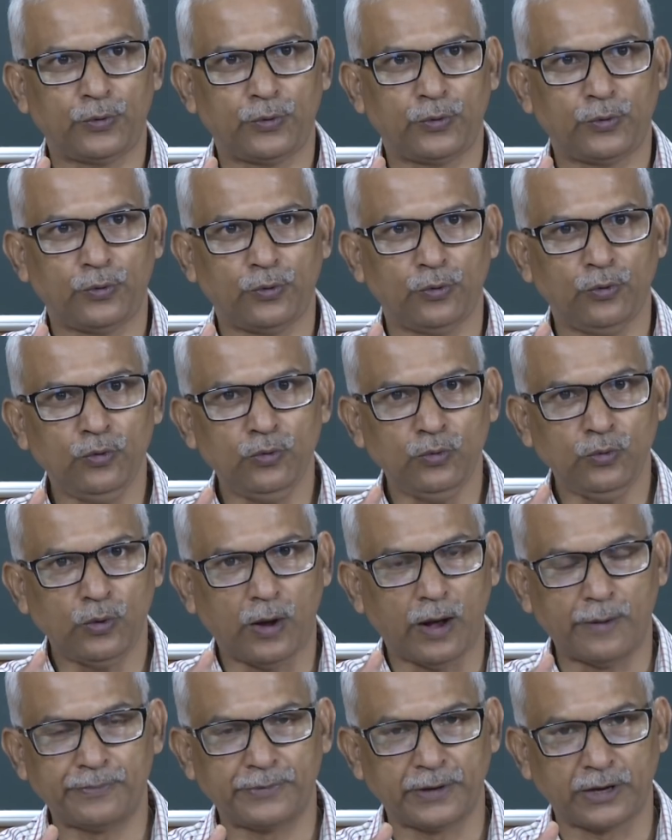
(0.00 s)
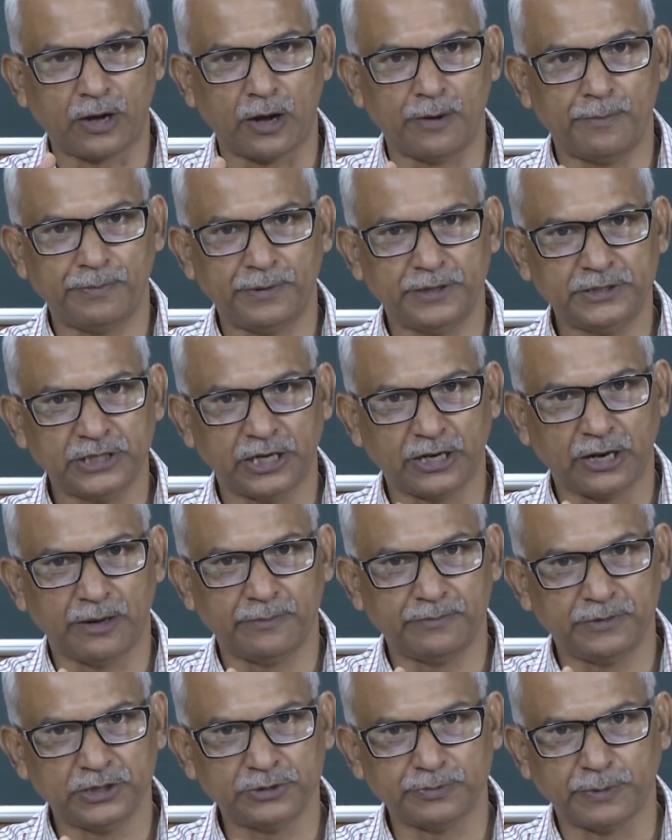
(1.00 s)
to, after completion of
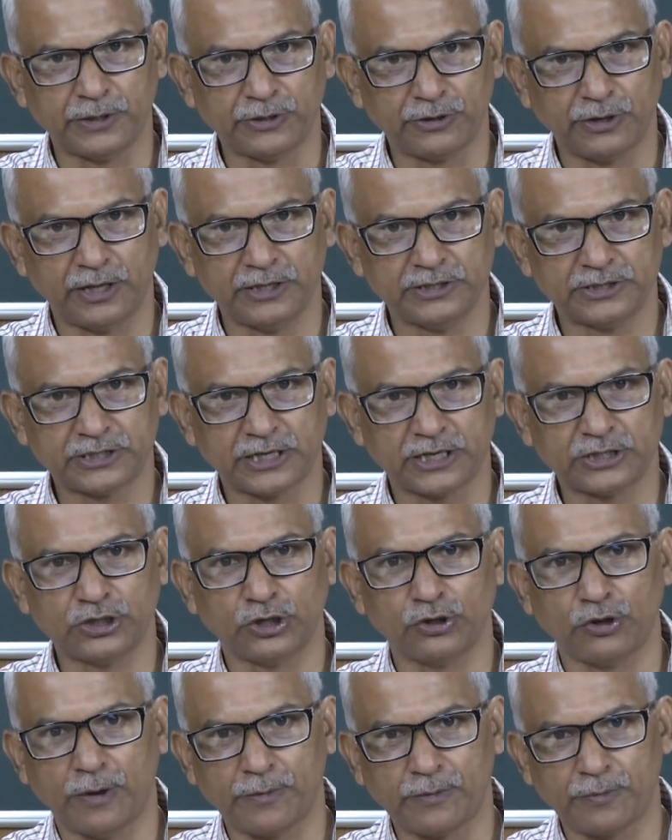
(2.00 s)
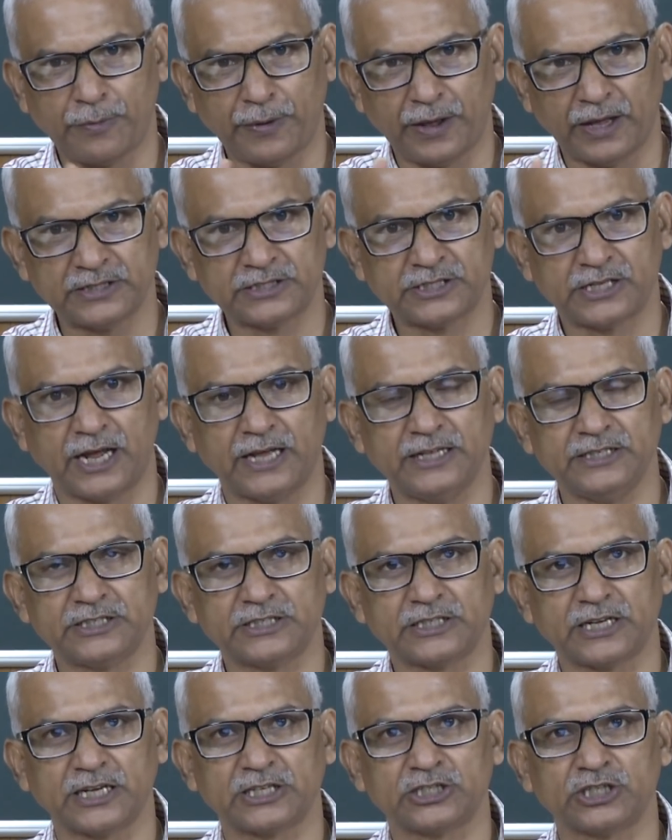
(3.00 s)
this particular instruction, we have to fetch the
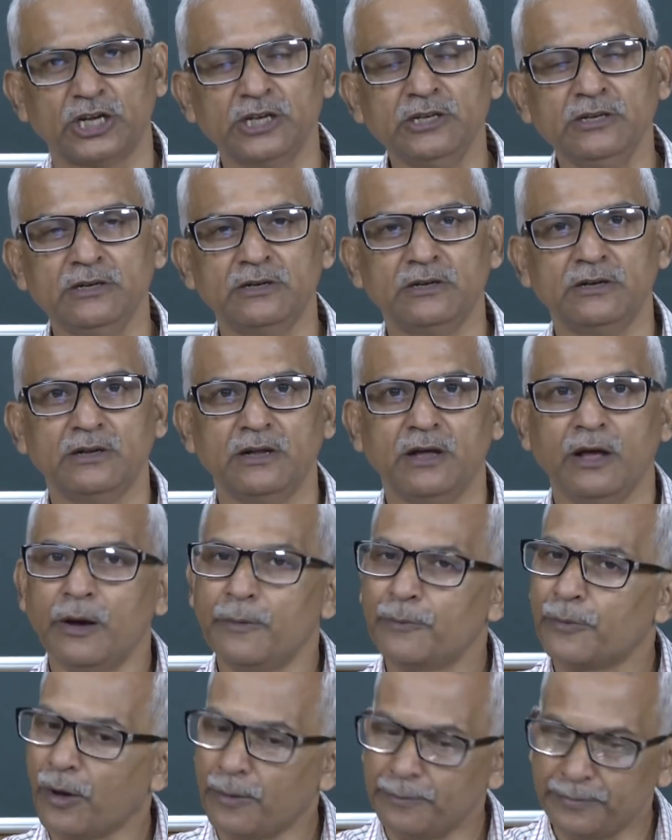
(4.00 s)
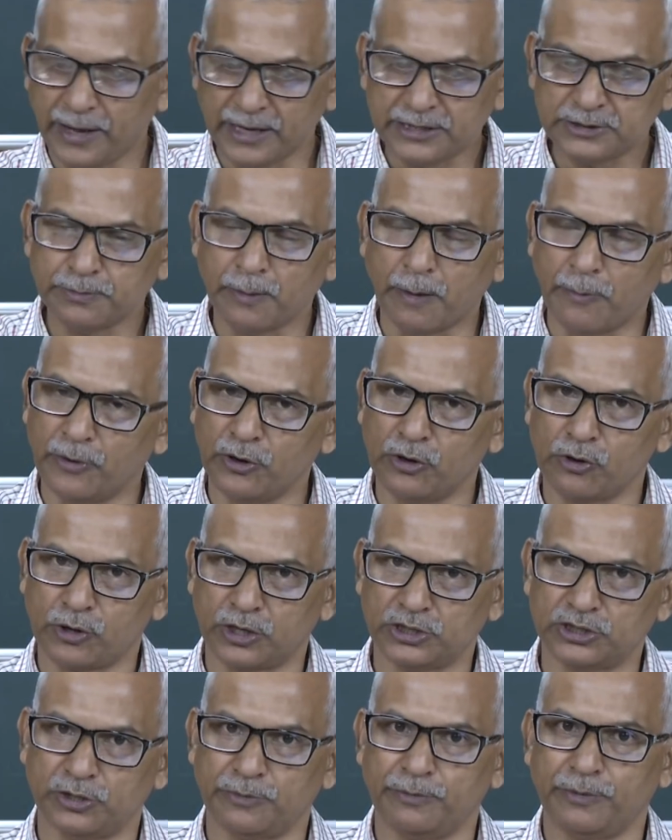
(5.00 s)
instruction from next memory
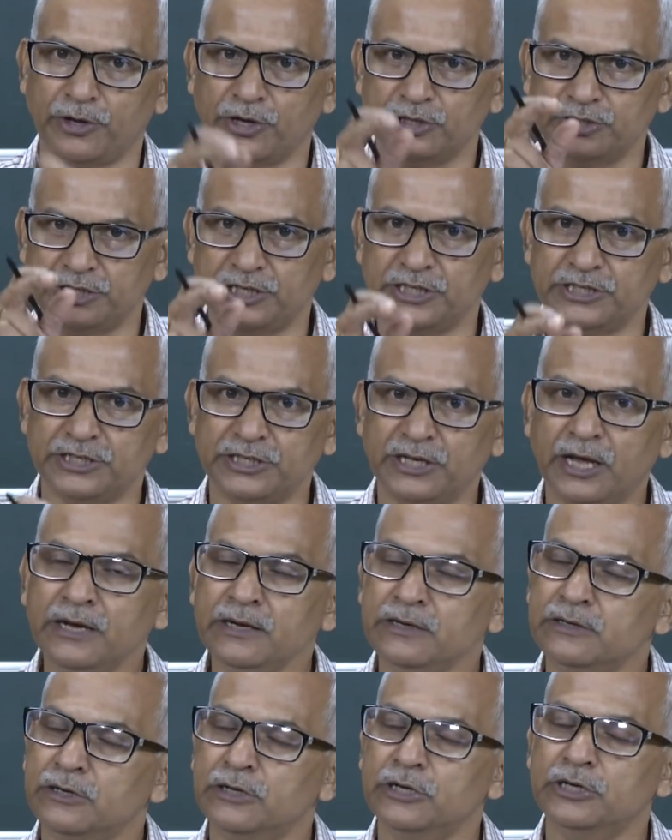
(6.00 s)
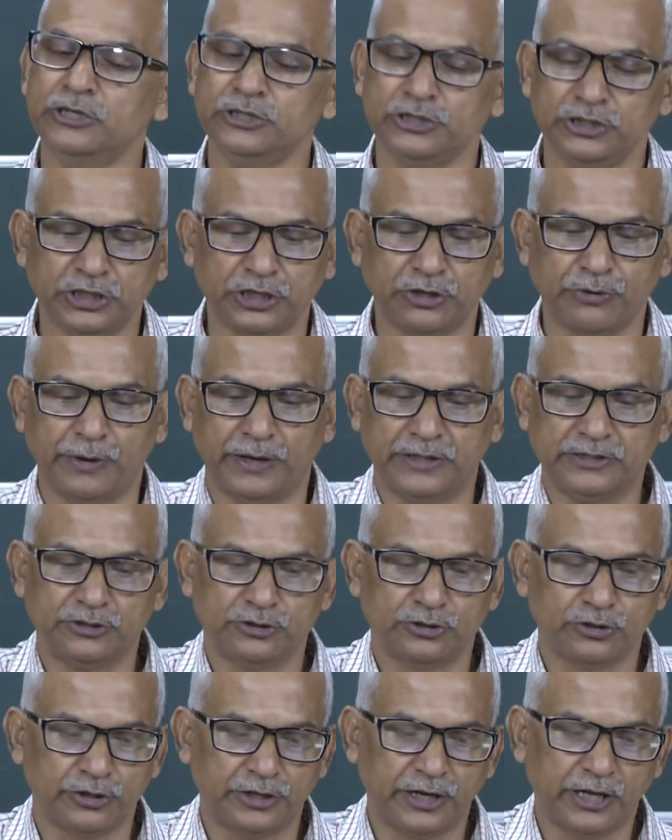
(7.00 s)
location, because it is in the sequence.
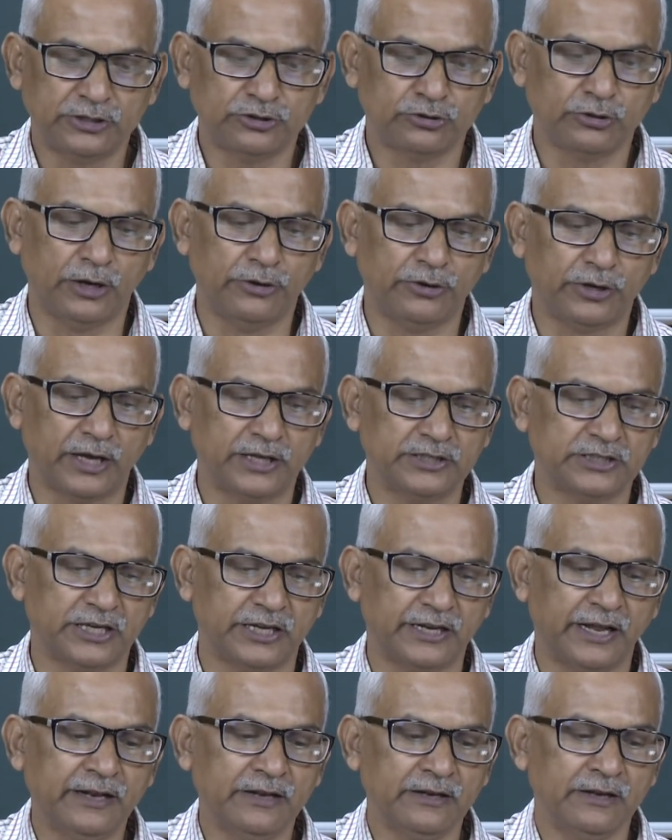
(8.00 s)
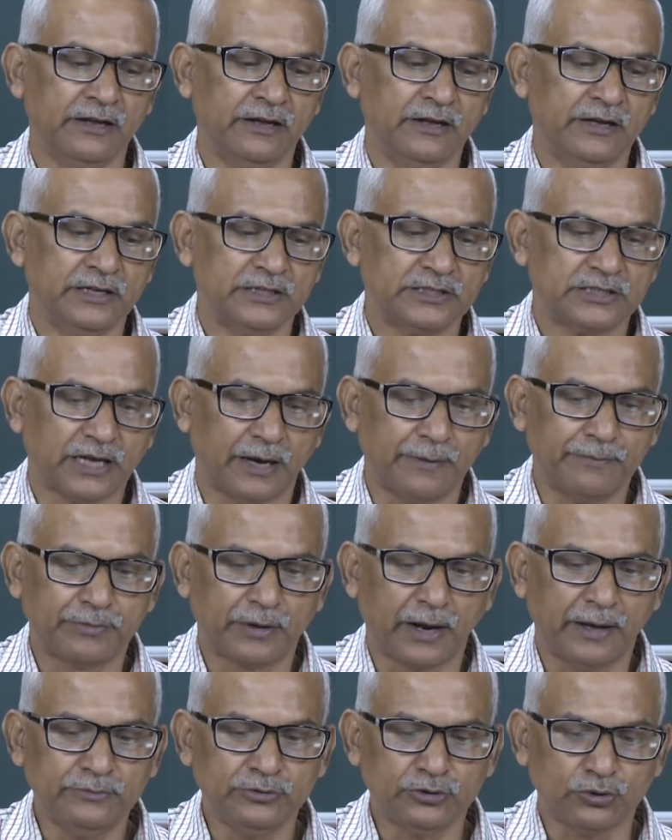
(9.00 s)
So, that is why we can say that
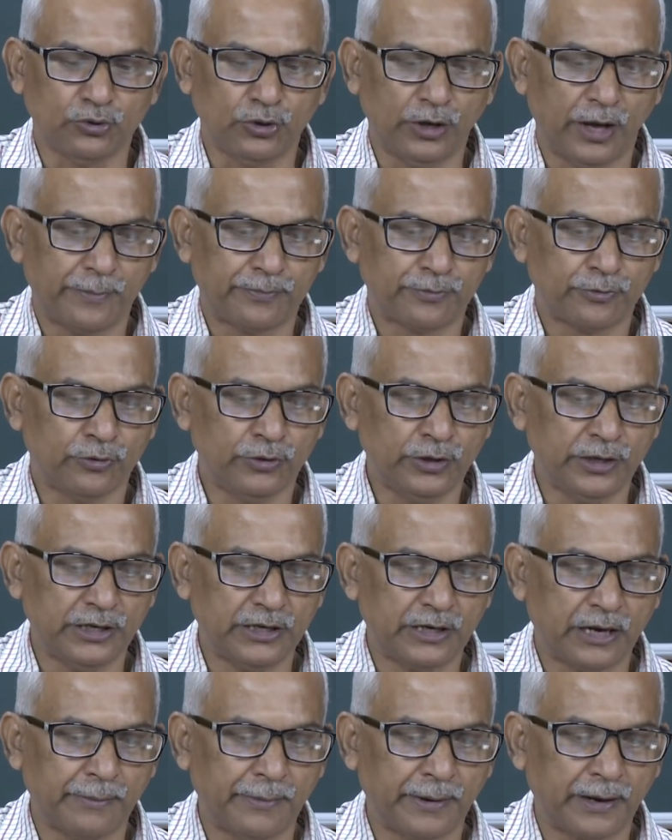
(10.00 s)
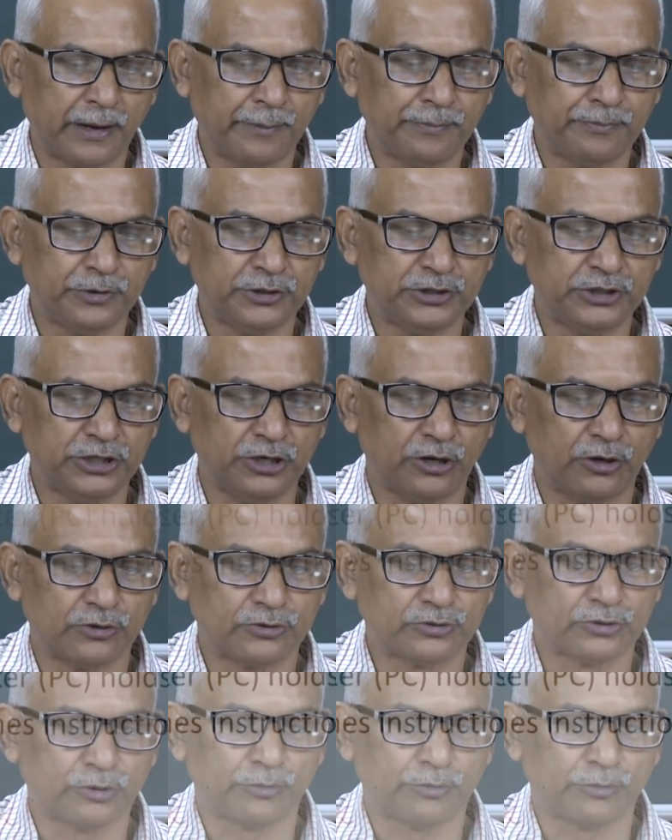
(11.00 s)
sometimes we have to increment the PC also.